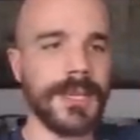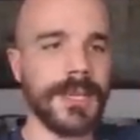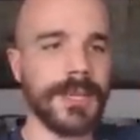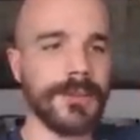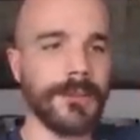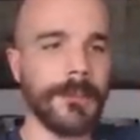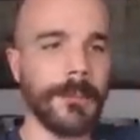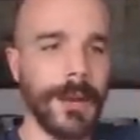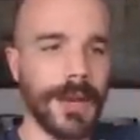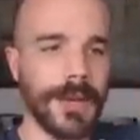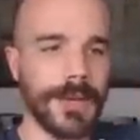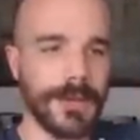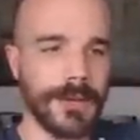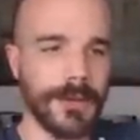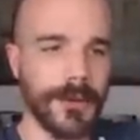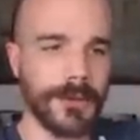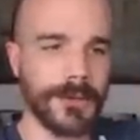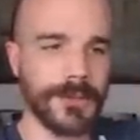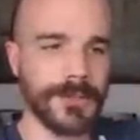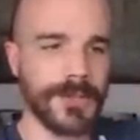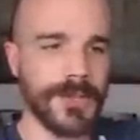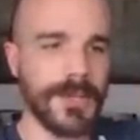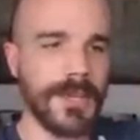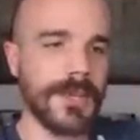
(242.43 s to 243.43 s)
You might
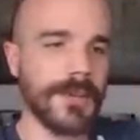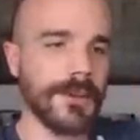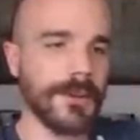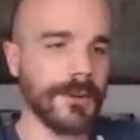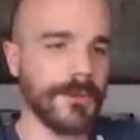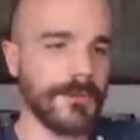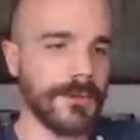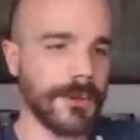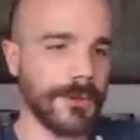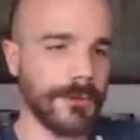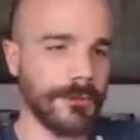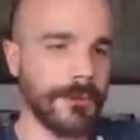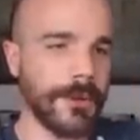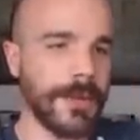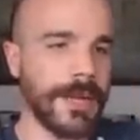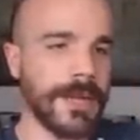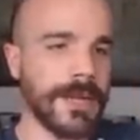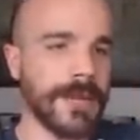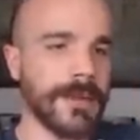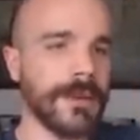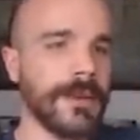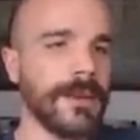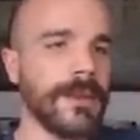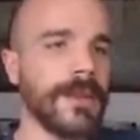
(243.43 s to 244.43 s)
notice here, if you
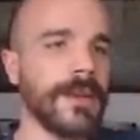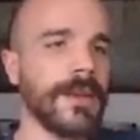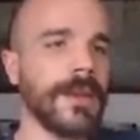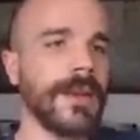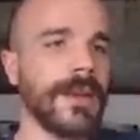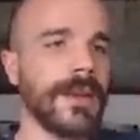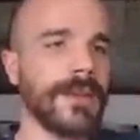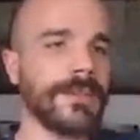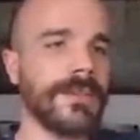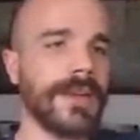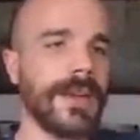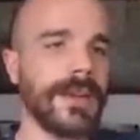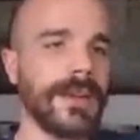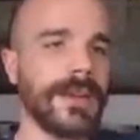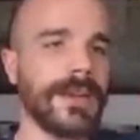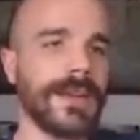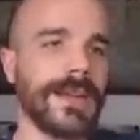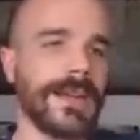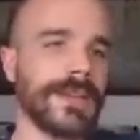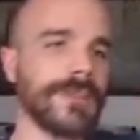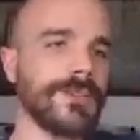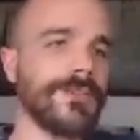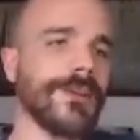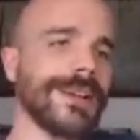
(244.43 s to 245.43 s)
read it, that
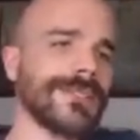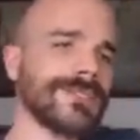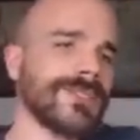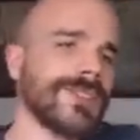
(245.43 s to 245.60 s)
you